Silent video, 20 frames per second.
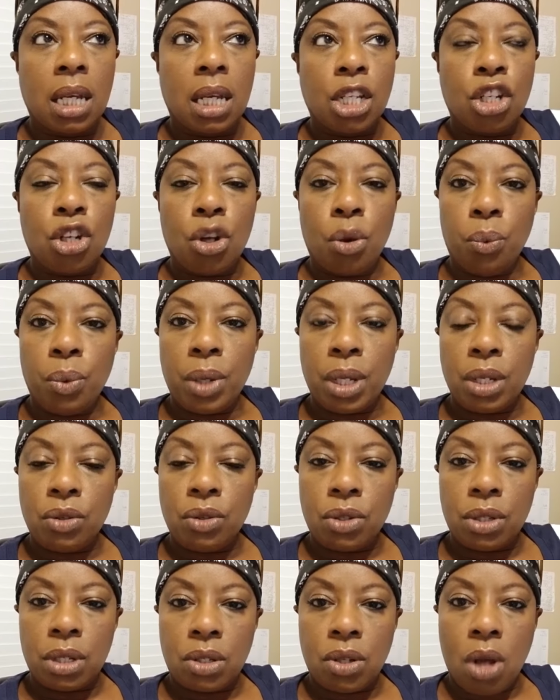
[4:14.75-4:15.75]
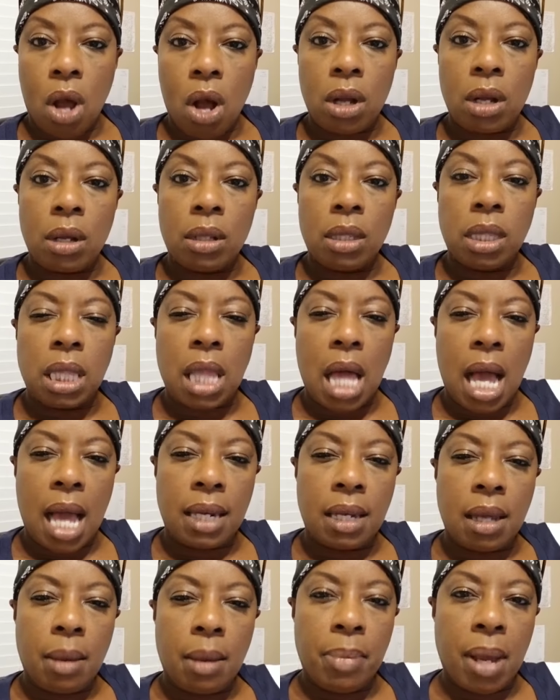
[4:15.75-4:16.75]
we used to talk a
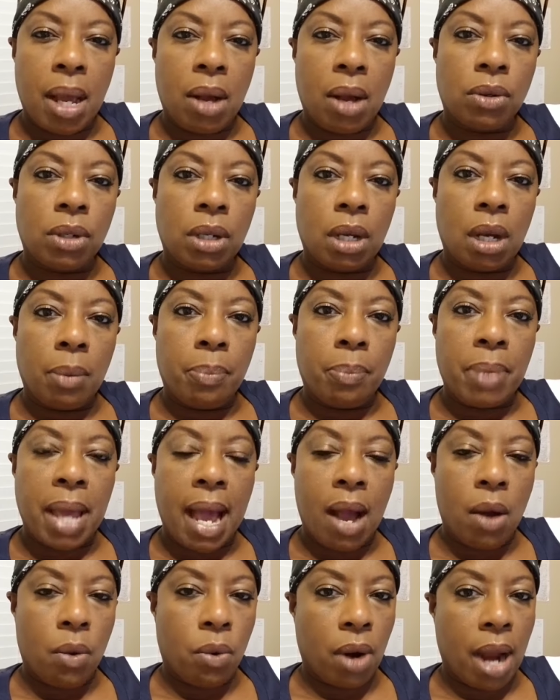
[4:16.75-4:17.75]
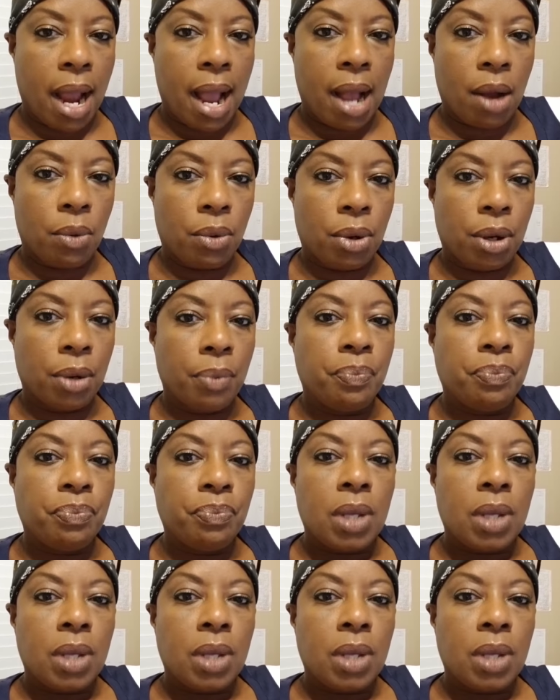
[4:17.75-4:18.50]
lot about a power hour.